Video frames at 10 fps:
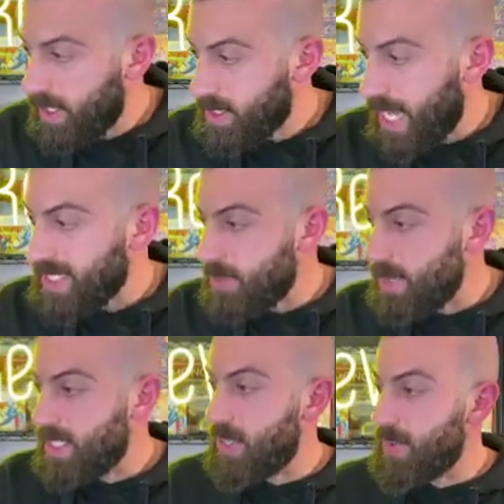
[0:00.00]
So how's
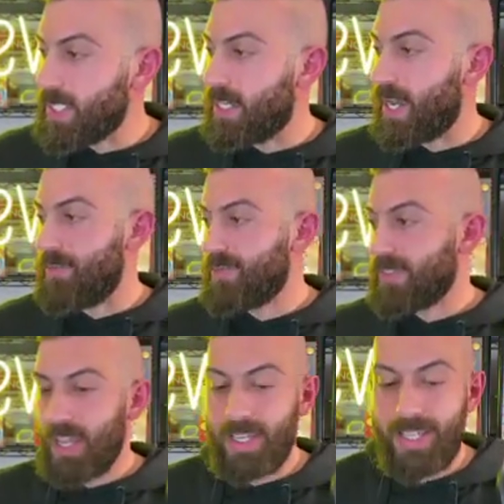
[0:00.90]
everybody doing tonight?
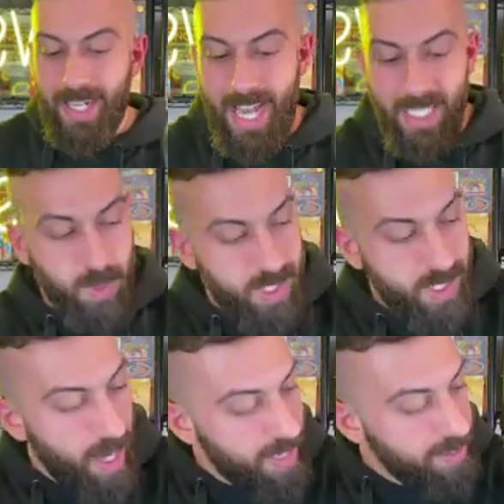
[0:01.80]
Again, guys, we're
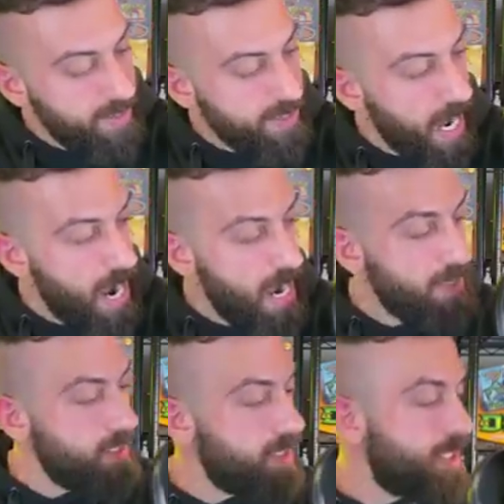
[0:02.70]
stuck
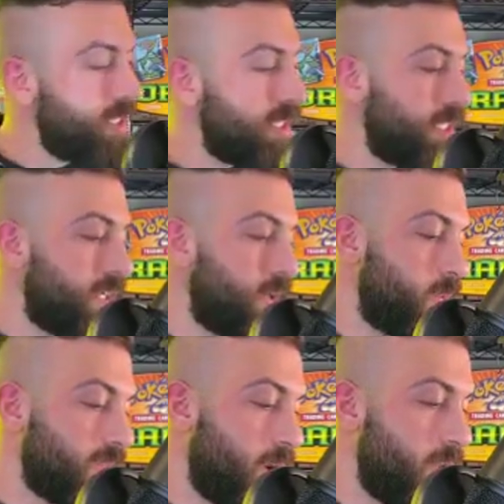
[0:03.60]
inside
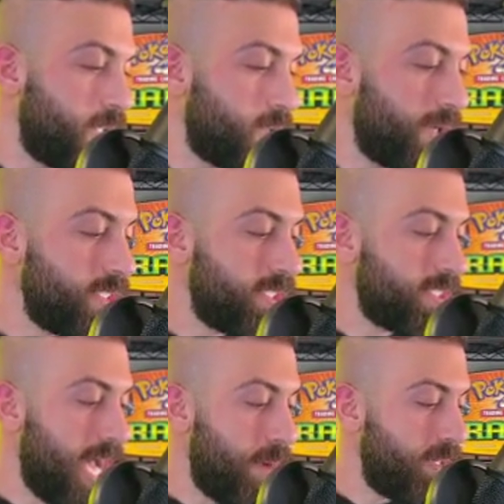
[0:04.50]
with all the craziness that's
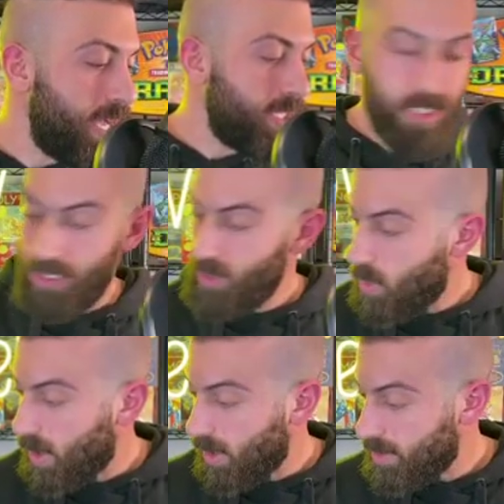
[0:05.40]
happening out in the
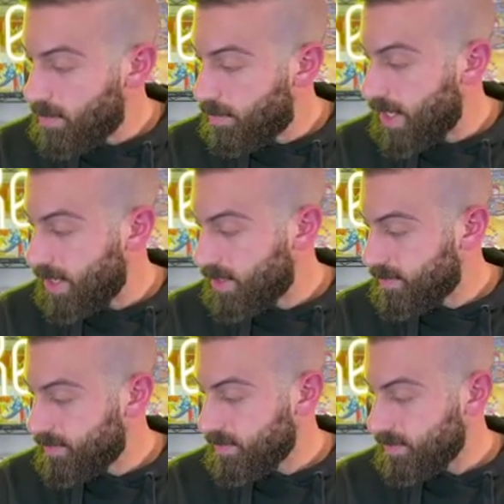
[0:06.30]
world. But
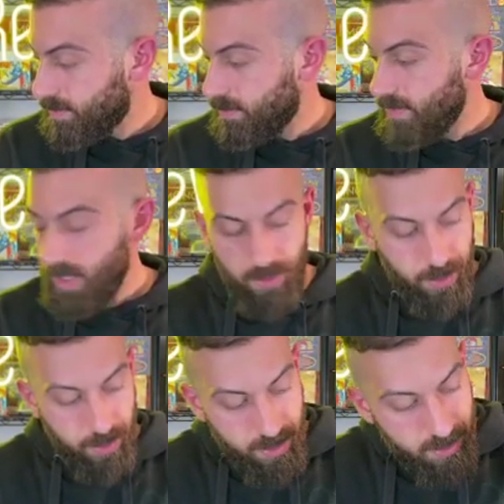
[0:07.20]
the
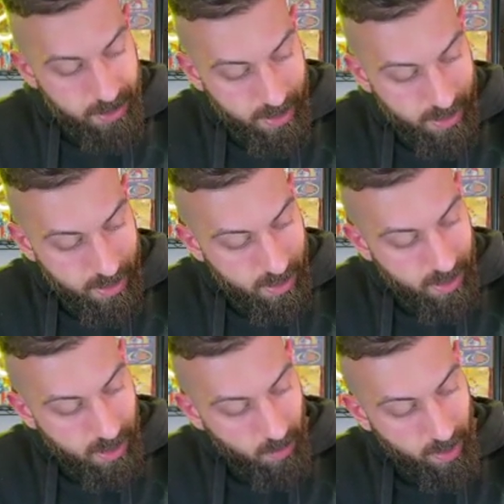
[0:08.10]
good news is
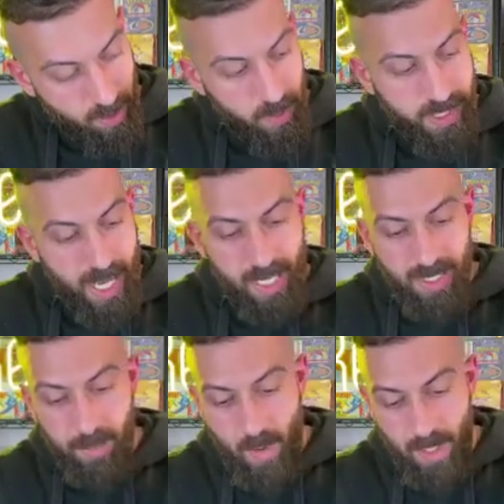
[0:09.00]
we can always hang out in
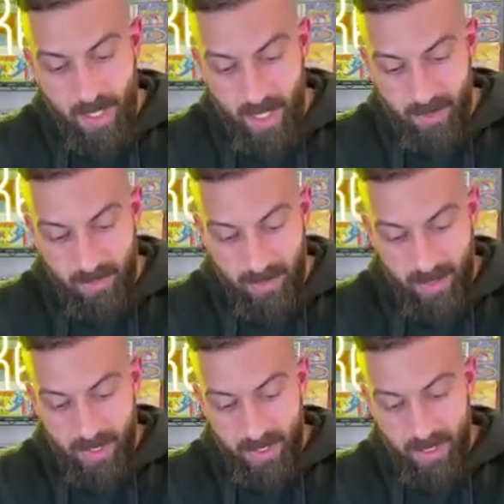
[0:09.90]
the Poke Cave
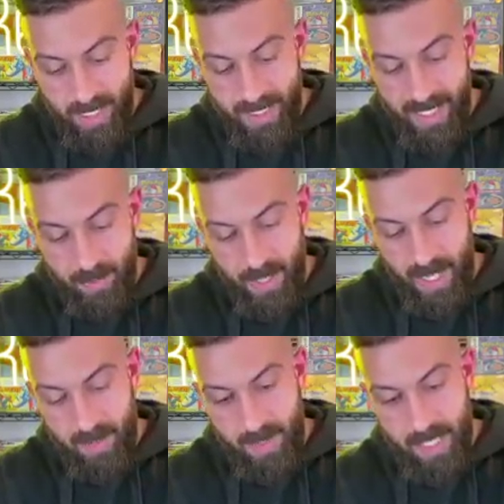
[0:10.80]
at 6
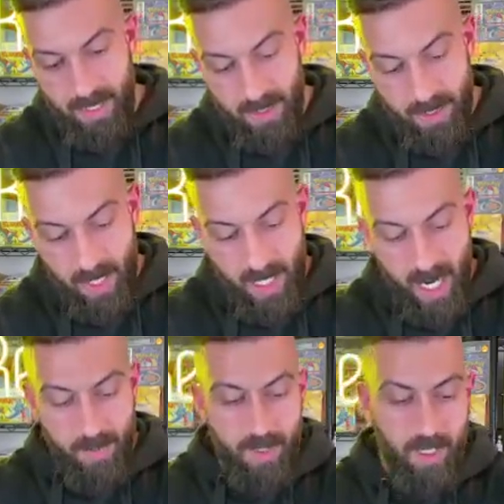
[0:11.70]
p.m. Eastern Standard
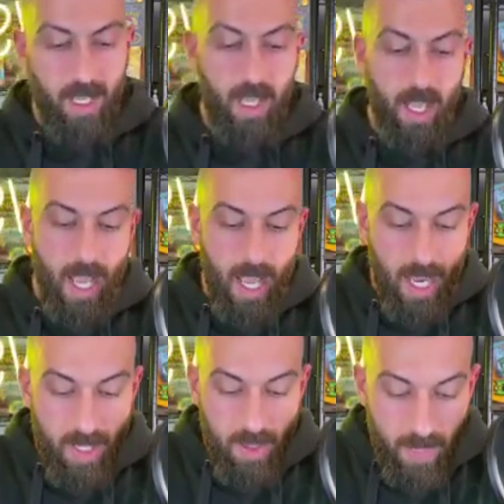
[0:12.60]
Time.
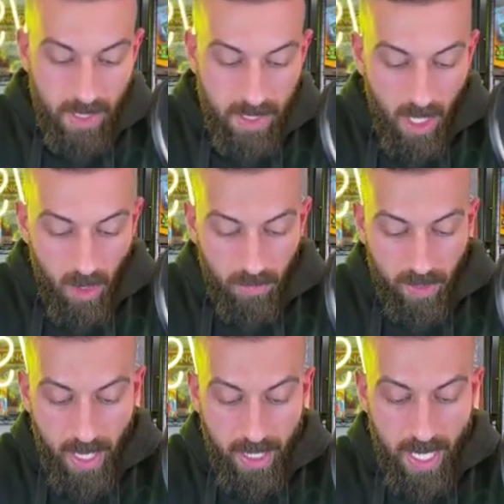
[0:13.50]
And myself,
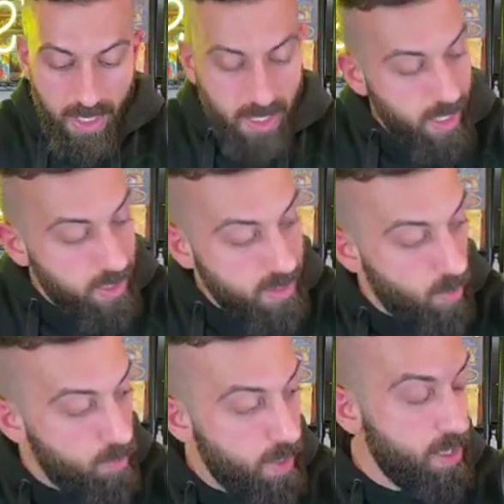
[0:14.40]
it actually is
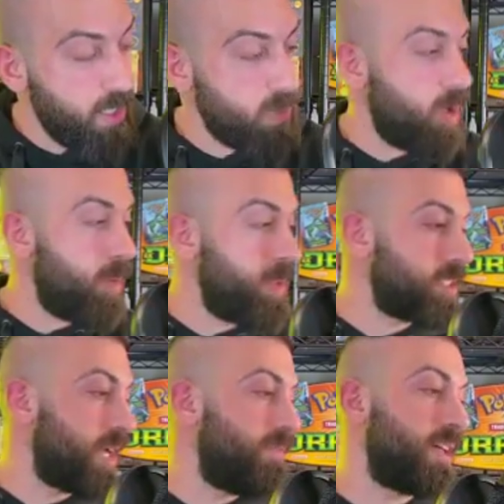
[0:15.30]
helping me a lot as well because
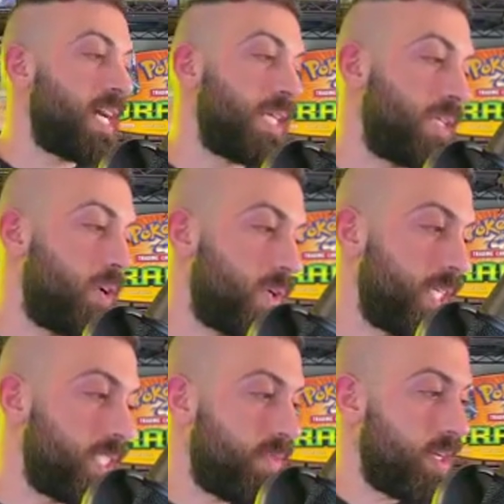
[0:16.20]
I feel like I'd be going
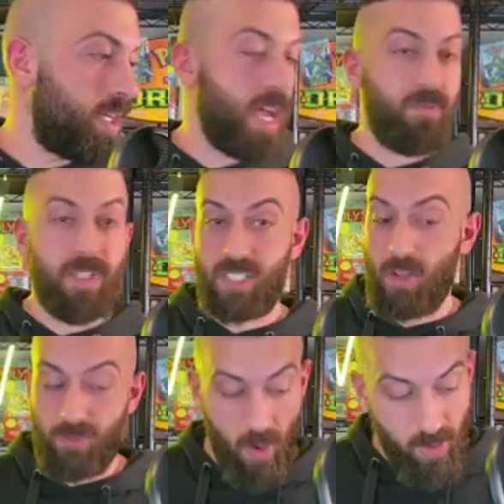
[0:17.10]
crazy if I didn't have this
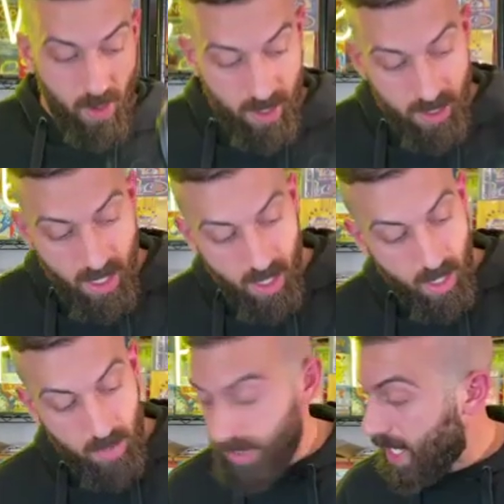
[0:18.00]
stuff going on
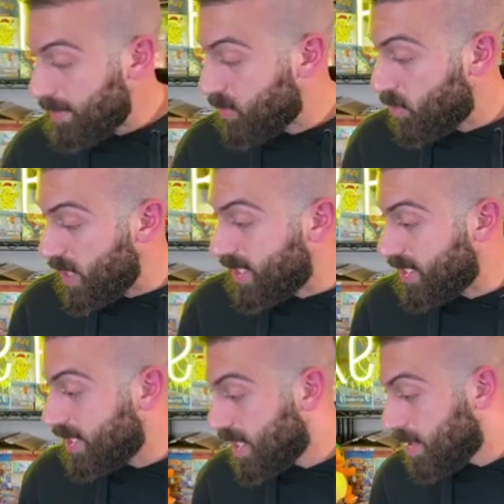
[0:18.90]
three times a
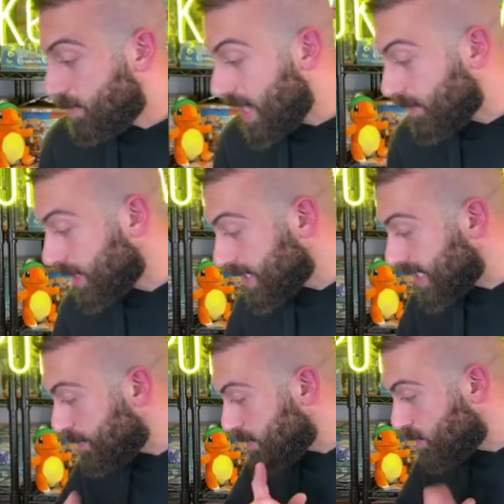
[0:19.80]
week. But we're going to
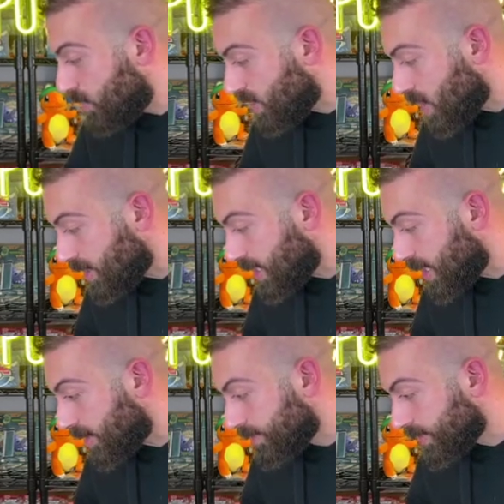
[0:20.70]
keep it moving on
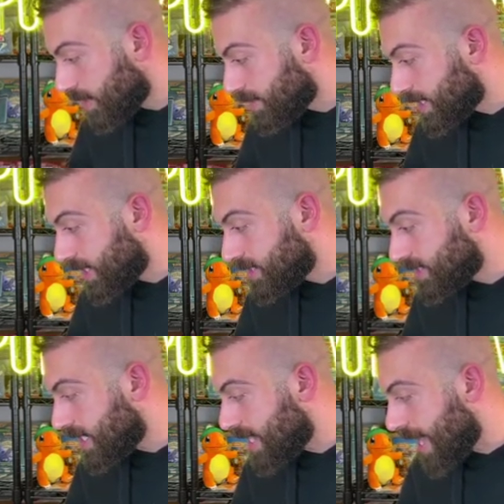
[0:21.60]
here because
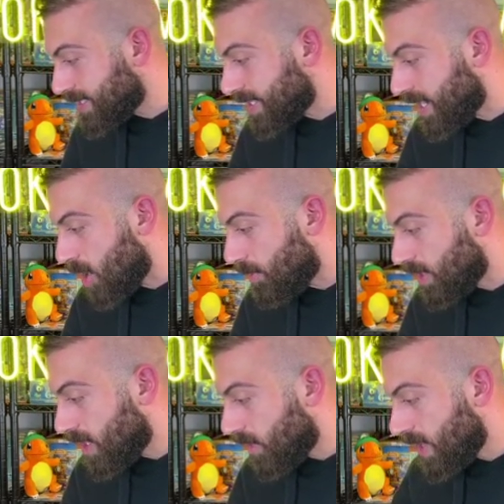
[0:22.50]
next up
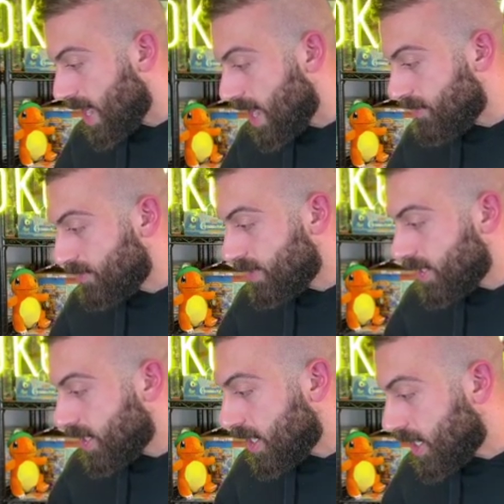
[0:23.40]
we have
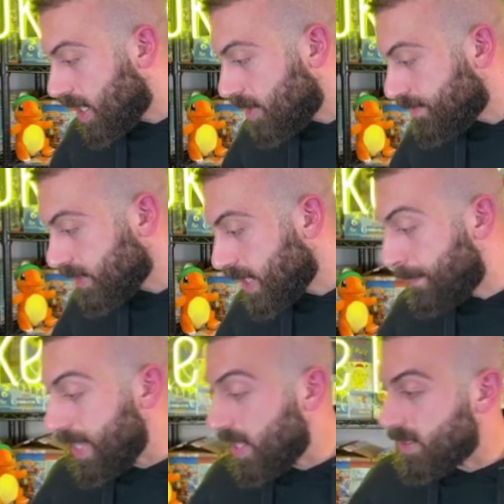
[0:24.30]
um,
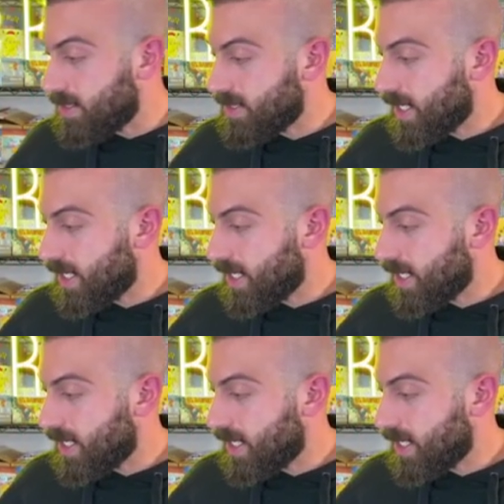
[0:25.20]
Abel.